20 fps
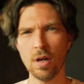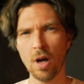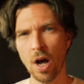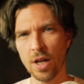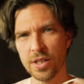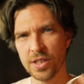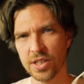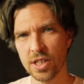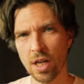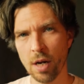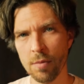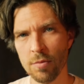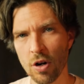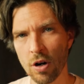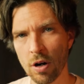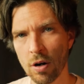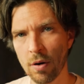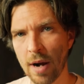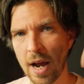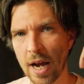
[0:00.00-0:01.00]
On some
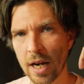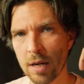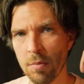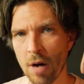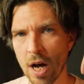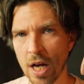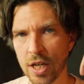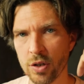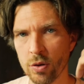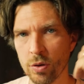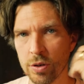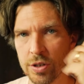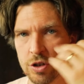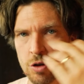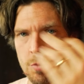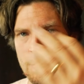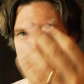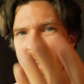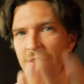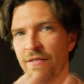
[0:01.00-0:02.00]
Eurorack modules,
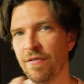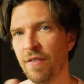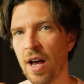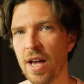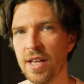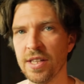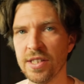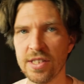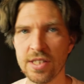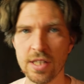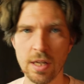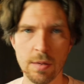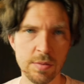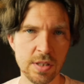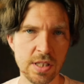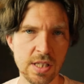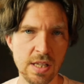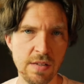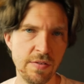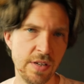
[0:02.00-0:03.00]
you may find some
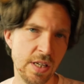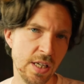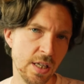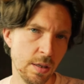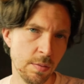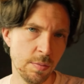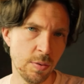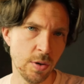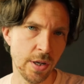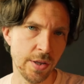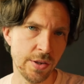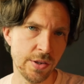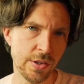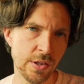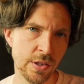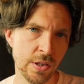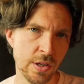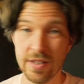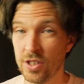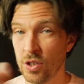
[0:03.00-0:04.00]
CV
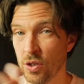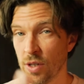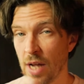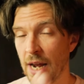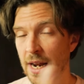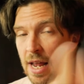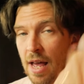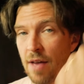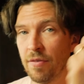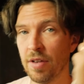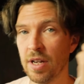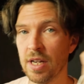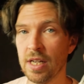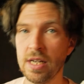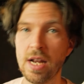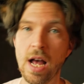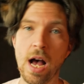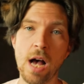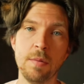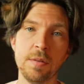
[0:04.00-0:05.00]
inputs that do not have any
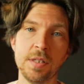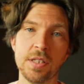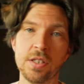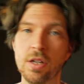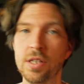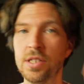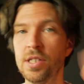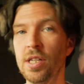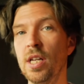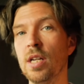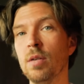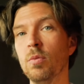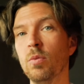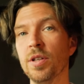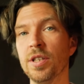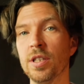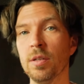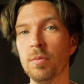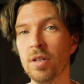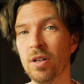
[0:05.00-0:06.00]
knob associated
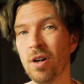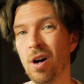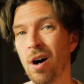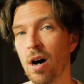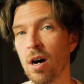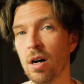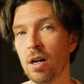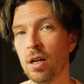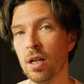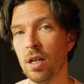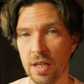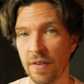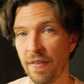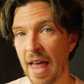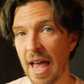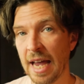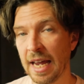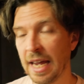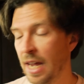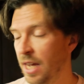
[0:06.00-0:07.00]
with them at all. In
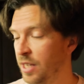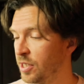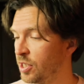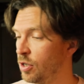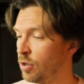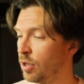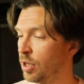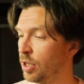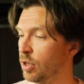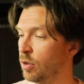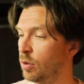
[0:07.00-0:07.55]
that case, you could